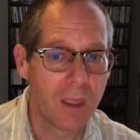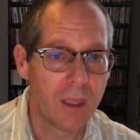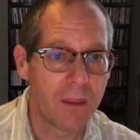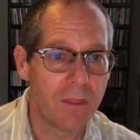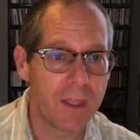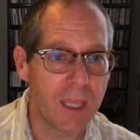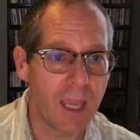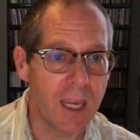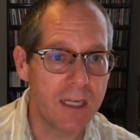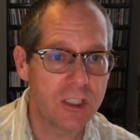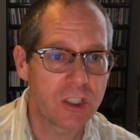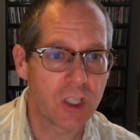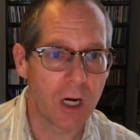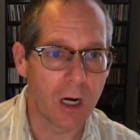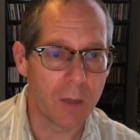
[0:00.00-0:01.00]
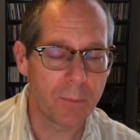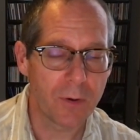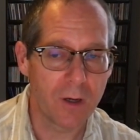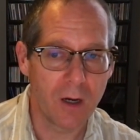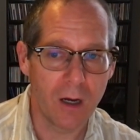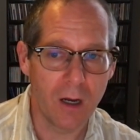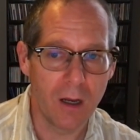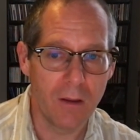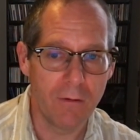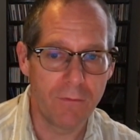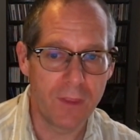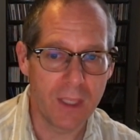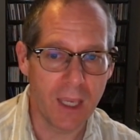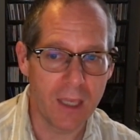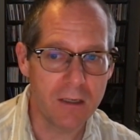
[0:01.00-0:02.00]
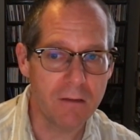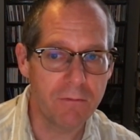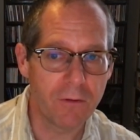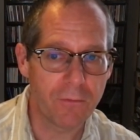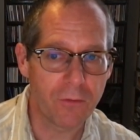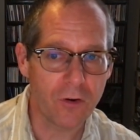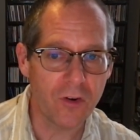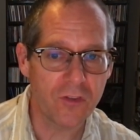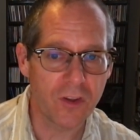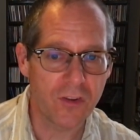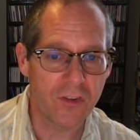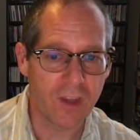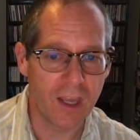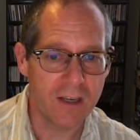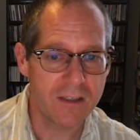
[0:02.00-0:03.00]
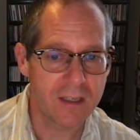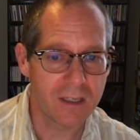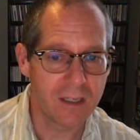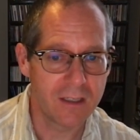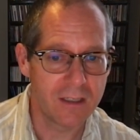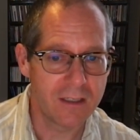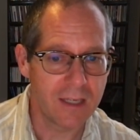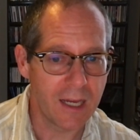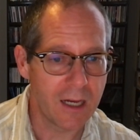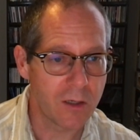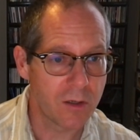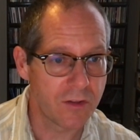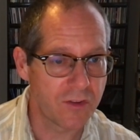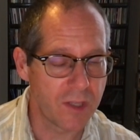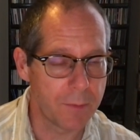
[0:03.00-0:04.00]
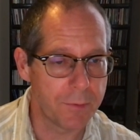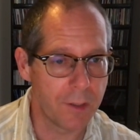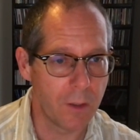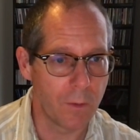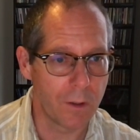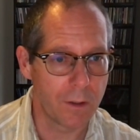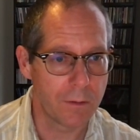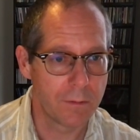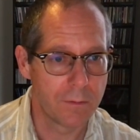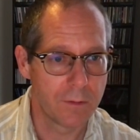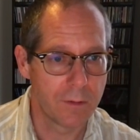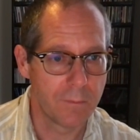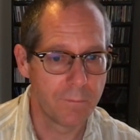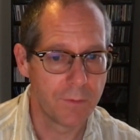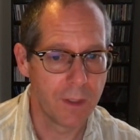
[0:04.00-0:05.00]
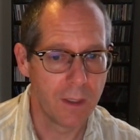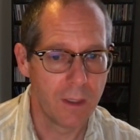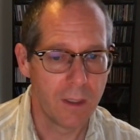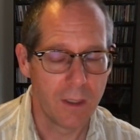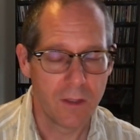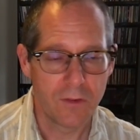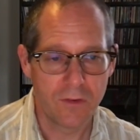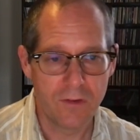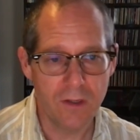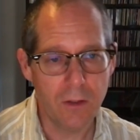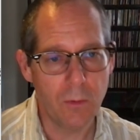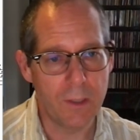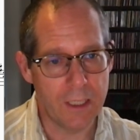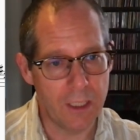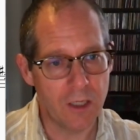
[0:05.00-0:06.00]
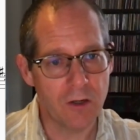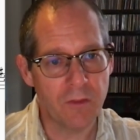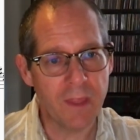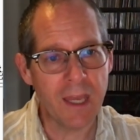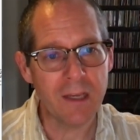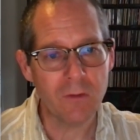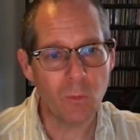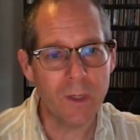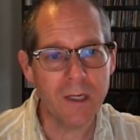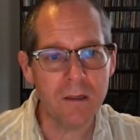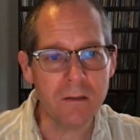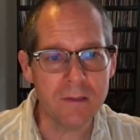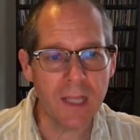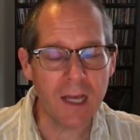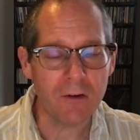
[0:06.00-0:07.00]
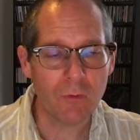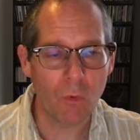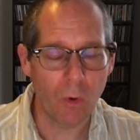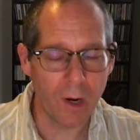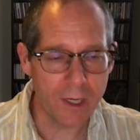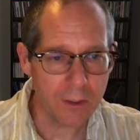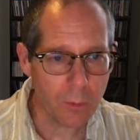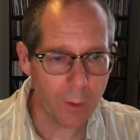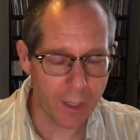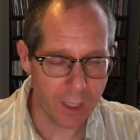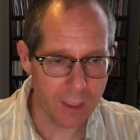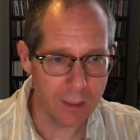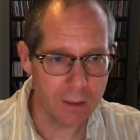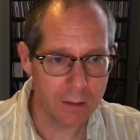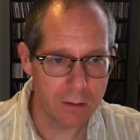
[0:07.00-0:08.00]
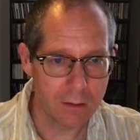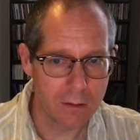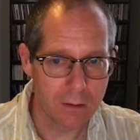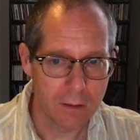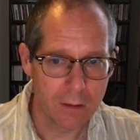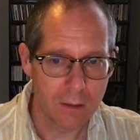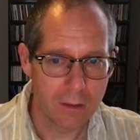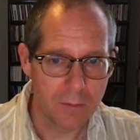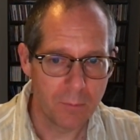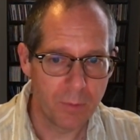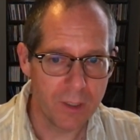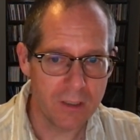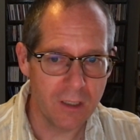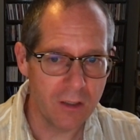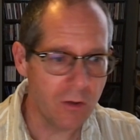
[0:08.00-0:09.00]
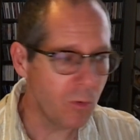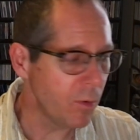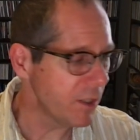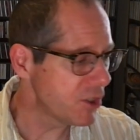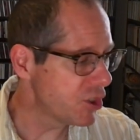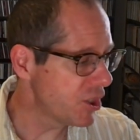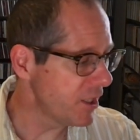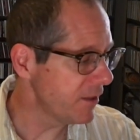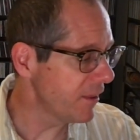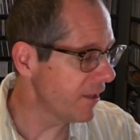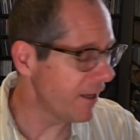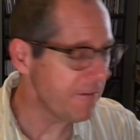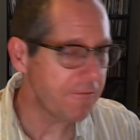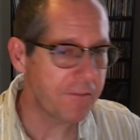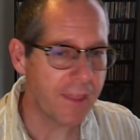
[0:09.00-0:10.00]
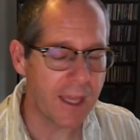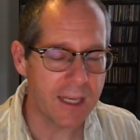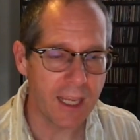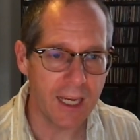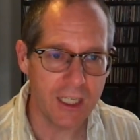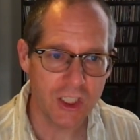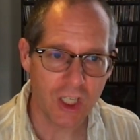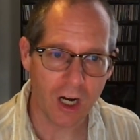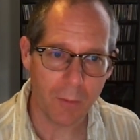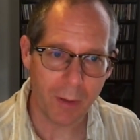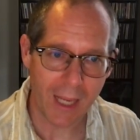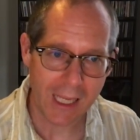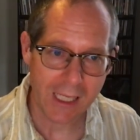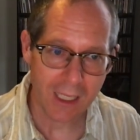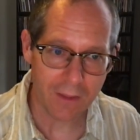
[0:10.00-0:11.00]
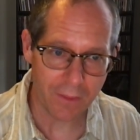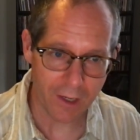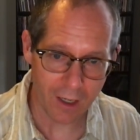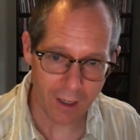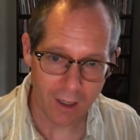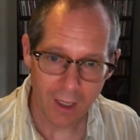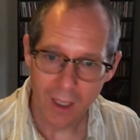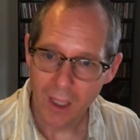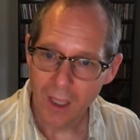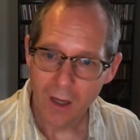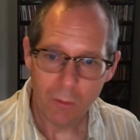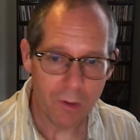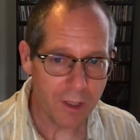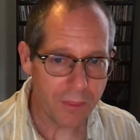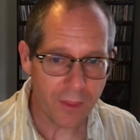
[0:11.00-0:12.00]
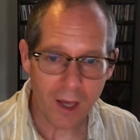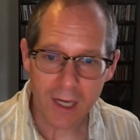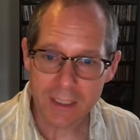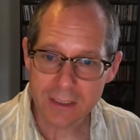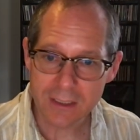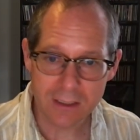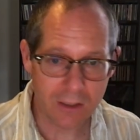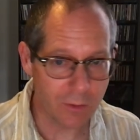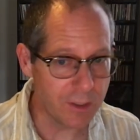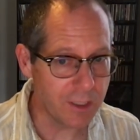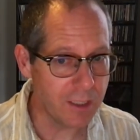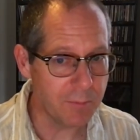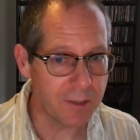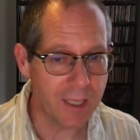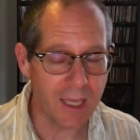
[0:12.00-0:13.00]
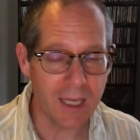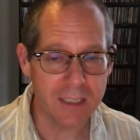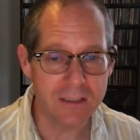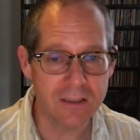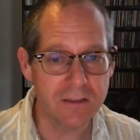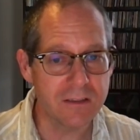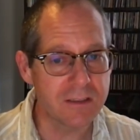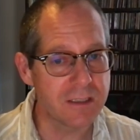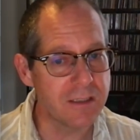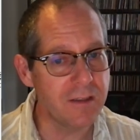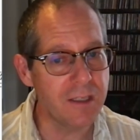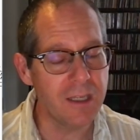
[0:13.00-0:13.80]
the A sharp of the end of the first ascent down a step lower. Do you hear that? Well, not right away. But you know what? She left that A sharp hanging there. With ice cream castles in the